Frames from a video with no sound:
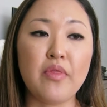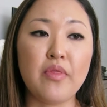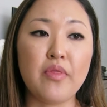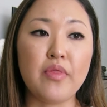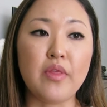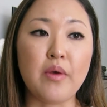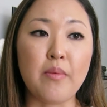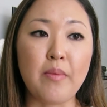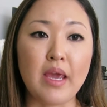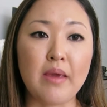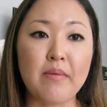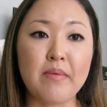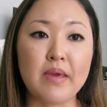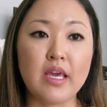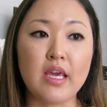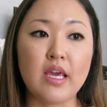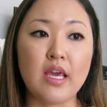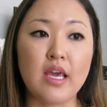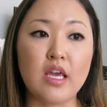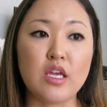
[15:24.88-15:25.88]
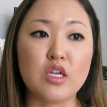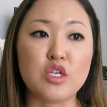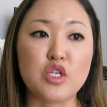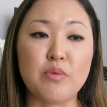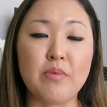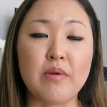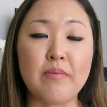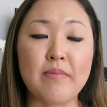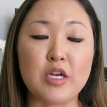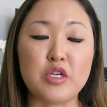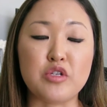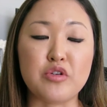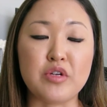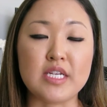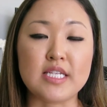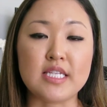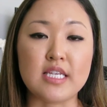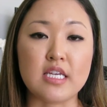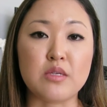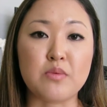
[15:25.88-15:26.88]
the baby should be measuring
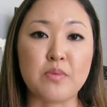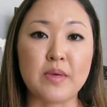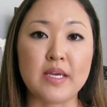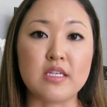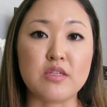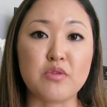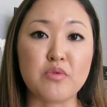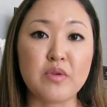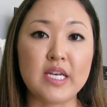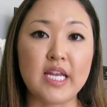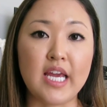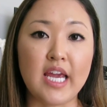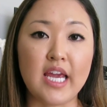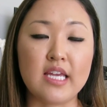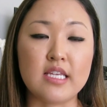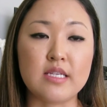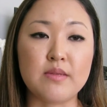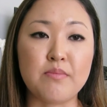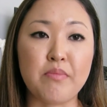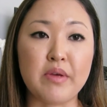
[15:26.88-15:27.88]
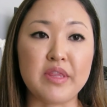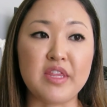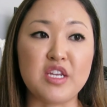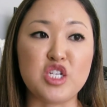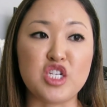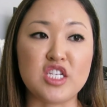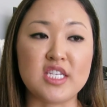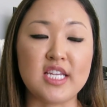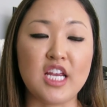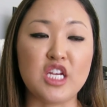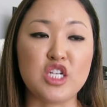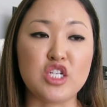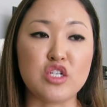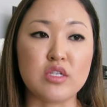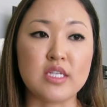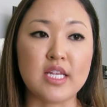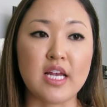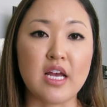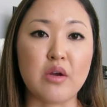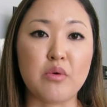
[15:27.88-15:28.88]
6 weeks 3 days, but the gestational
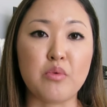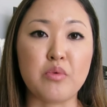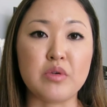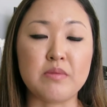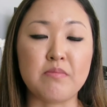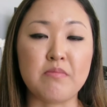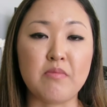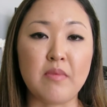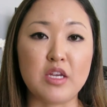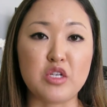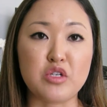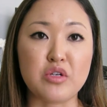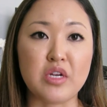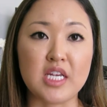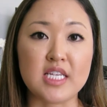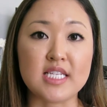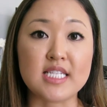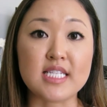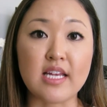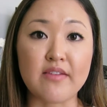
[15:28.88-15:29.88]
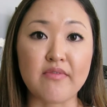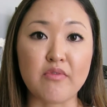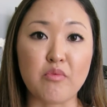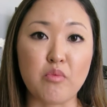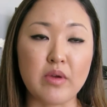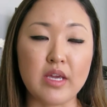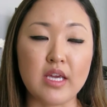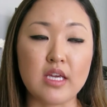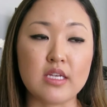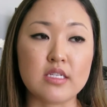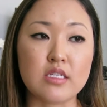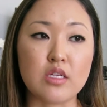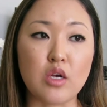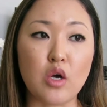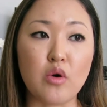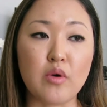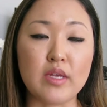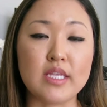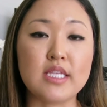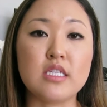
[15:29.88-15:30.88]
sac was measuring 7 weeks.
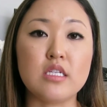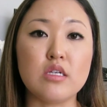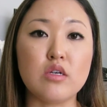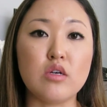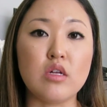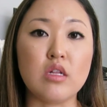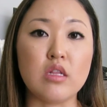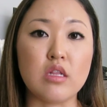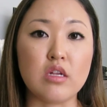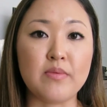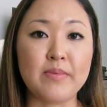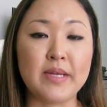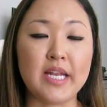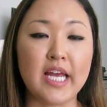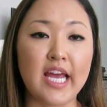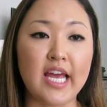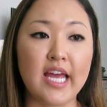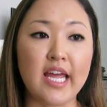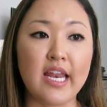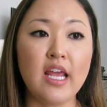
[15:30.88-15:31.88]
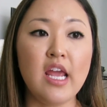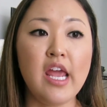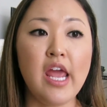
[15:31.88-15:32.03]
So it's still a little bit ahead.